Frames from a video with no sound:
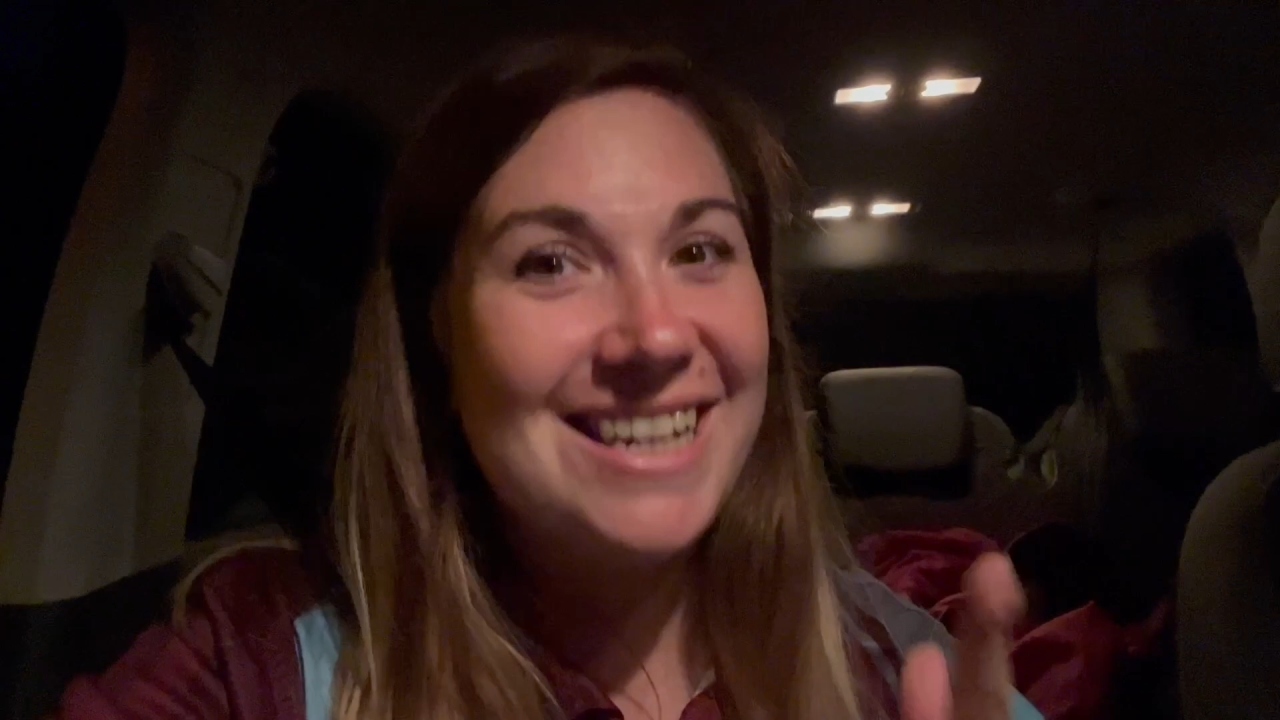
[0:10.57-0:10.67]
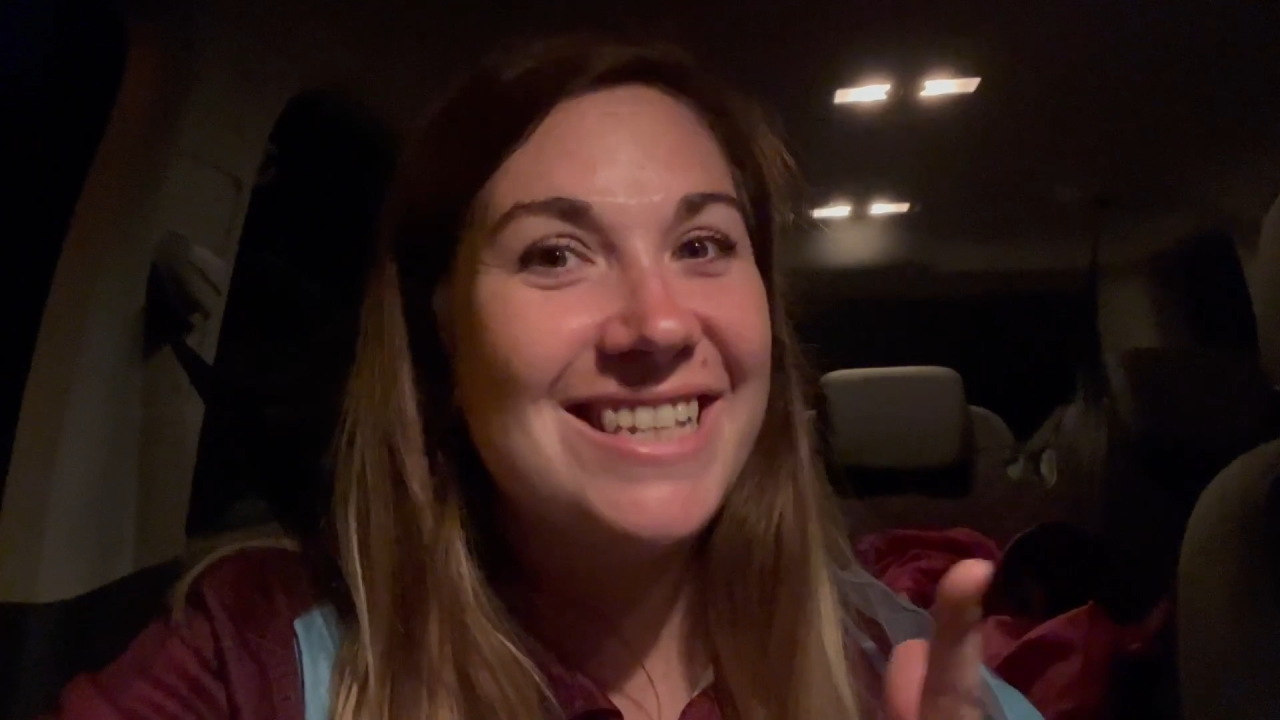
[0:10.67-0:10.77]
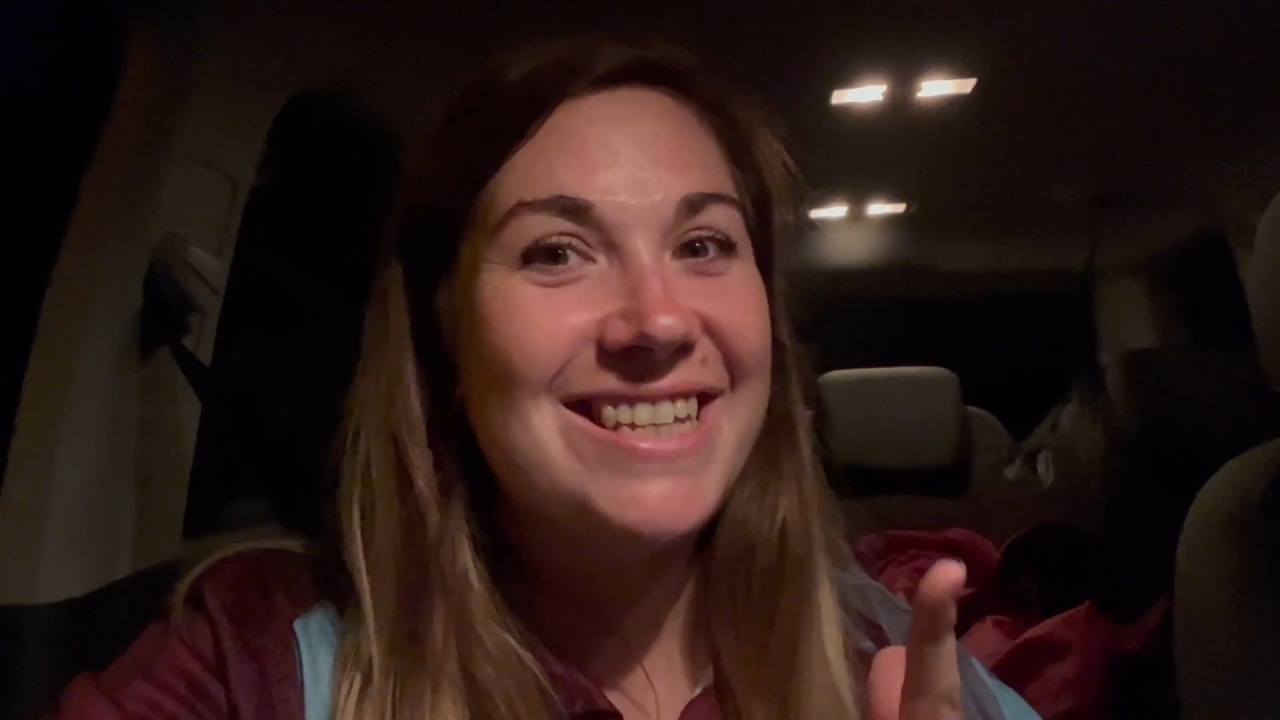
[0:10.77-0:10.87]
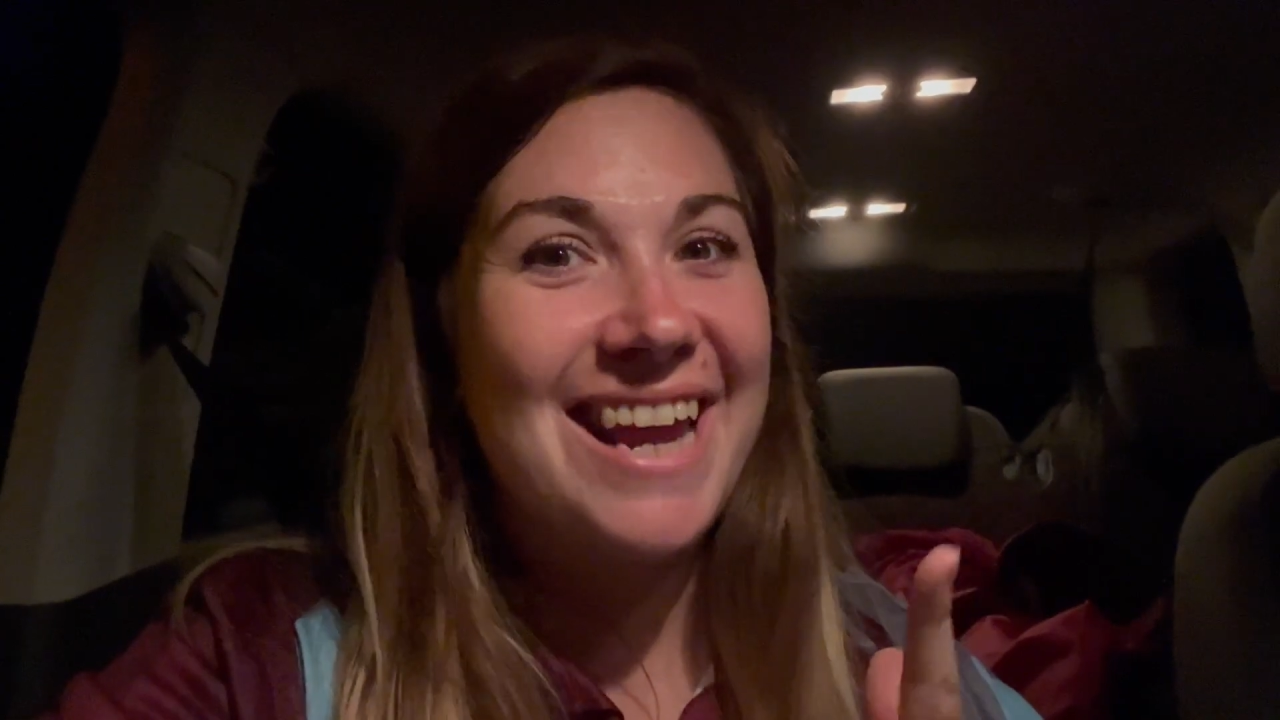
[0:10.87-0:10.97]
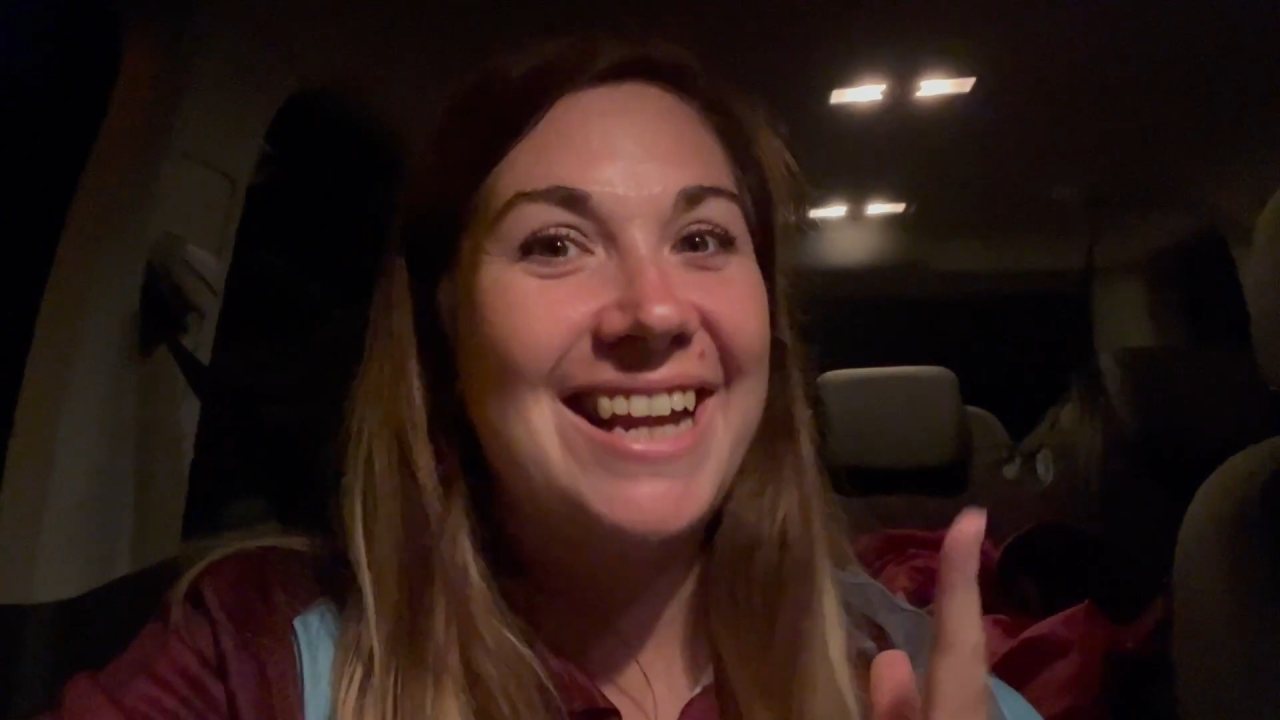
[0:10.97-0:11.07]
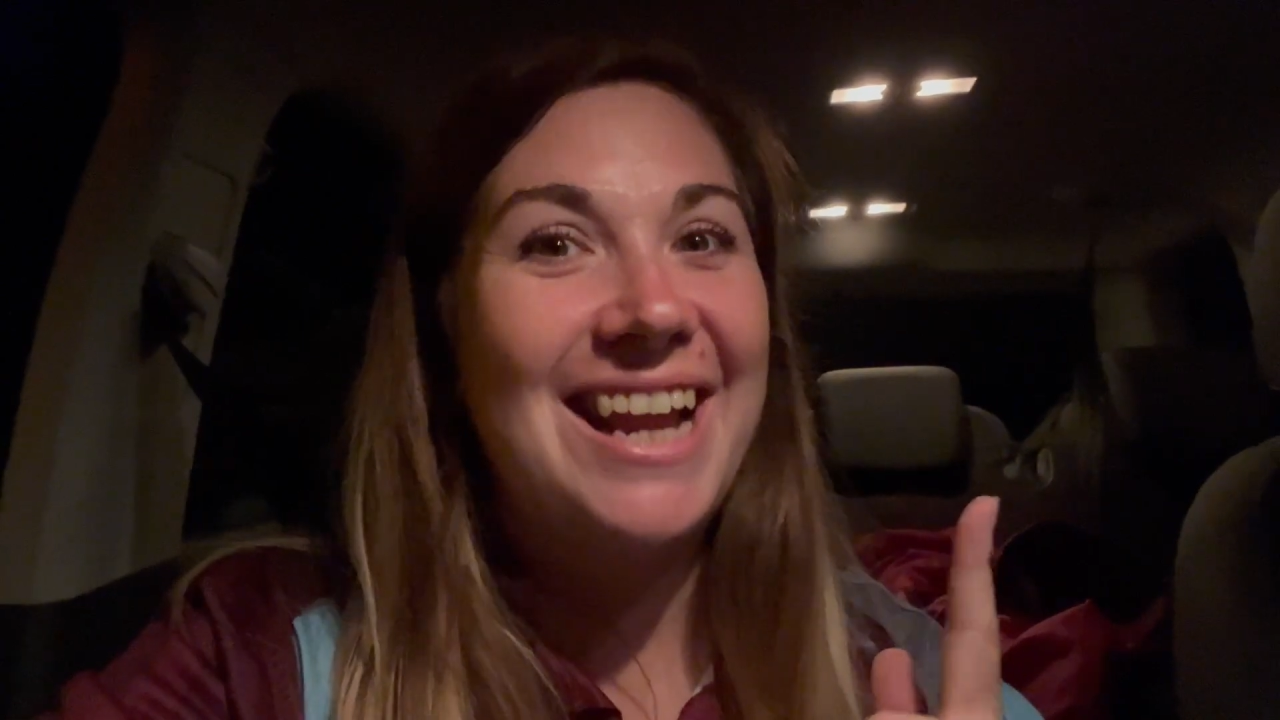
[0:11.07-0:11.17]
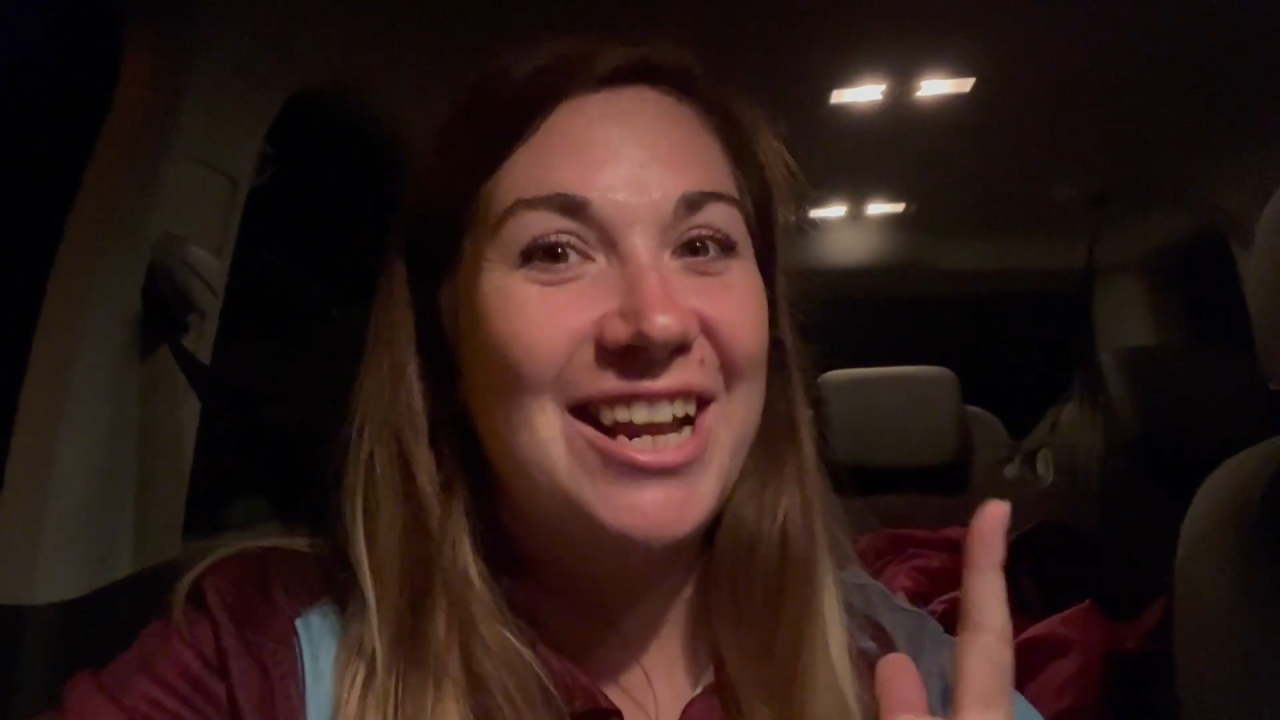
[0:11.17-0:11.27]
is day